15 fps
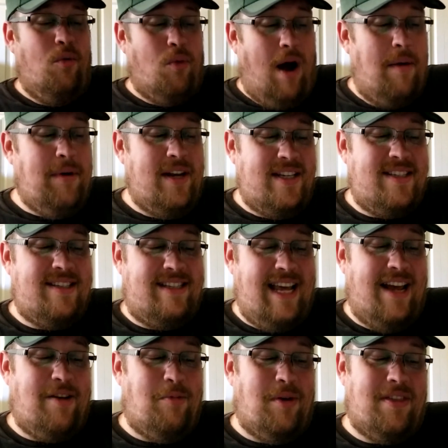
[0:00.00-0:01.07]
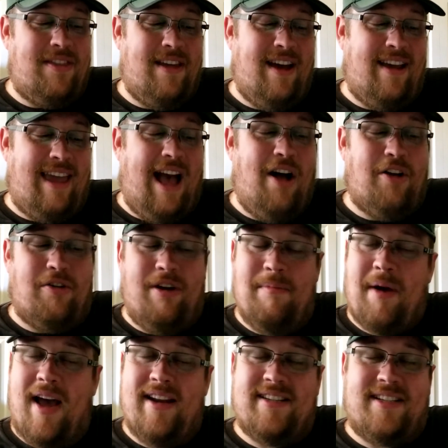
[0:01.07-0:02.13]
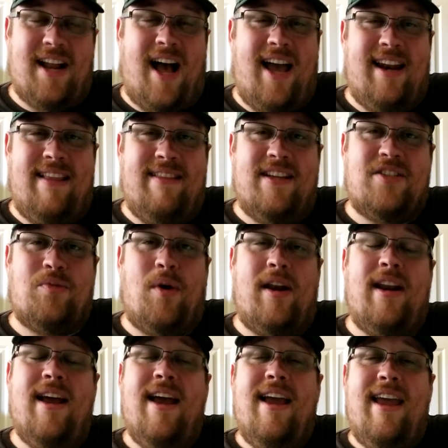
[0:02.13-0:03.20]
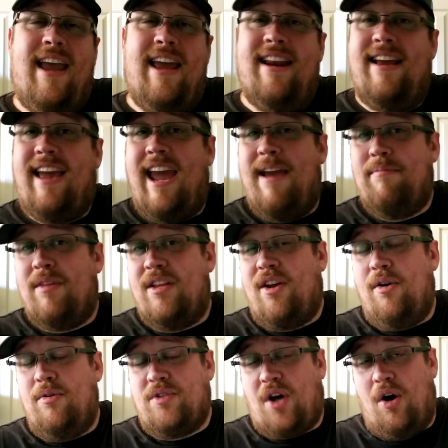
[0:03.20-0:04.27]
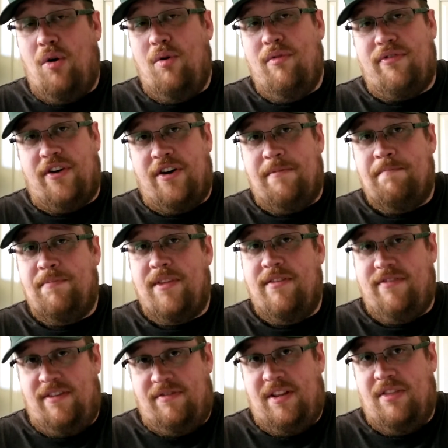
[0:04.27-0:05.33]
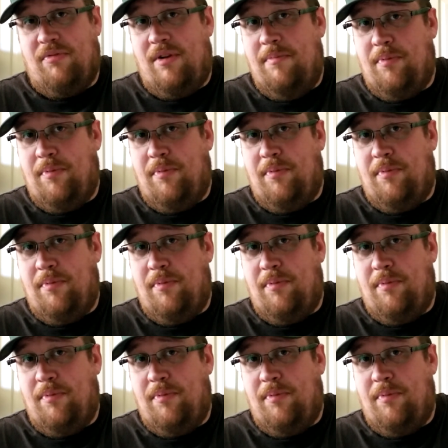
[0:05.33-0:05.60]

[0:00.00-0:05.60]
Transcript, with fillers: I'm going to stick with uh, Calgary minus nine in this one in a game that goes over fifty-three